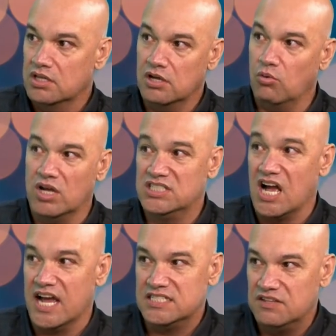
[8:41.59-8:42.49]
They're watching
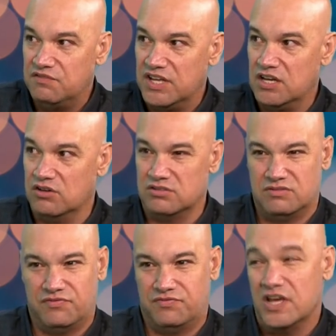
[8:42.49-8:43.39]
IG videos,
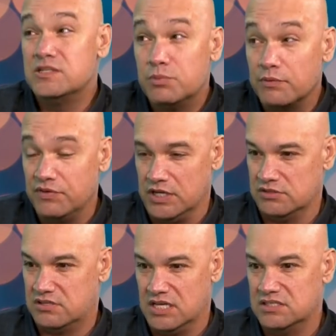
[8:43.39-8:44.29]
Facebook
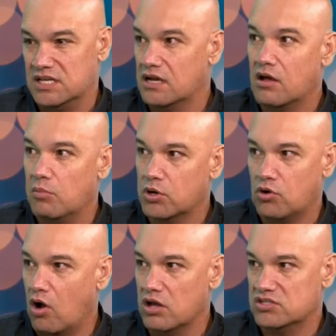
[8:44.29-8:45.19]
videos, things that come
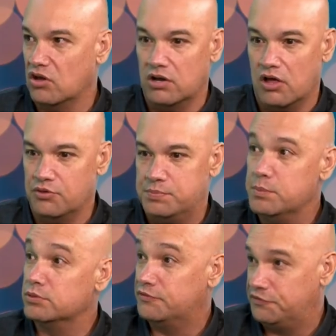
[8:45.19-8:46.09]
across on other
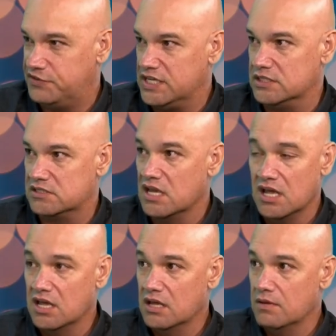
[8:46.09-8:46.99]
people's feeds.
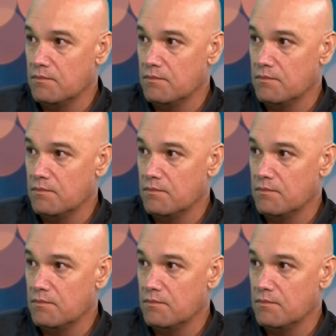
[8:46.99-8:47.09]
When?